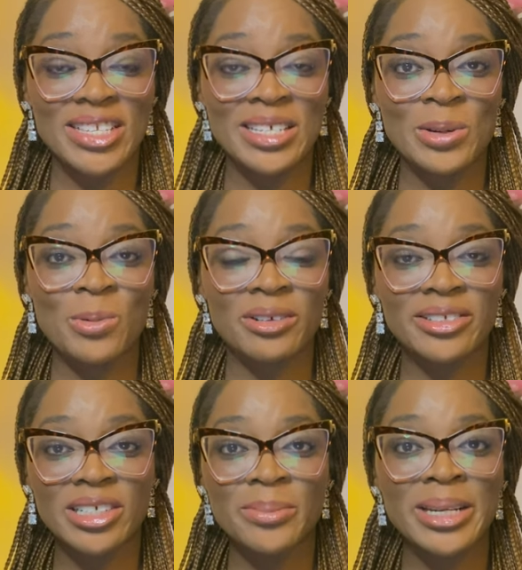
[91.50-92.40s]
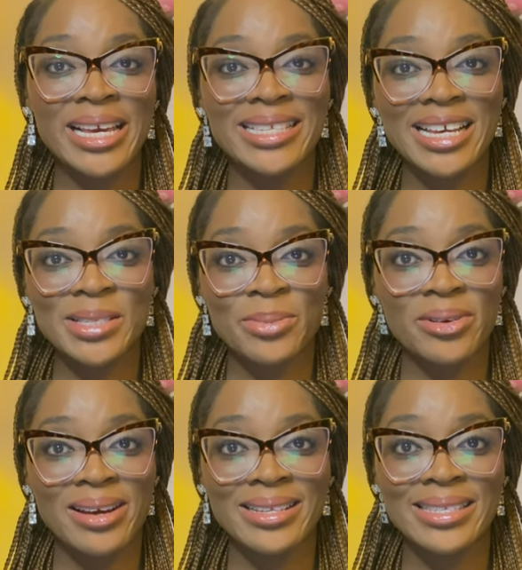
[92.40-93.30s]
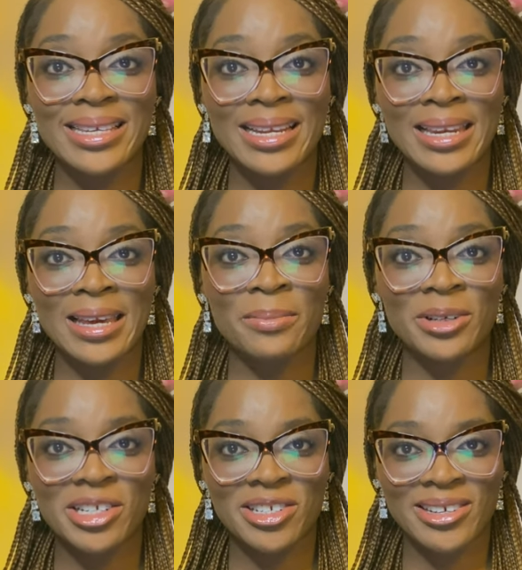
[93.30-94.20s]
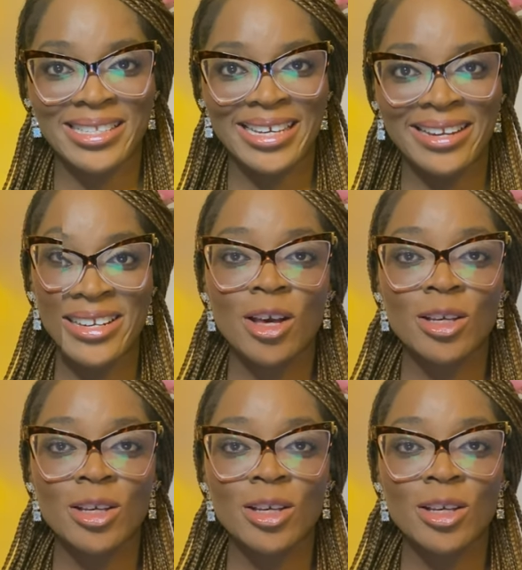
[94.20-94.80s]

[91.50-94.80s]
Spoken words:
in the world, Germany is experiencing labor shortage.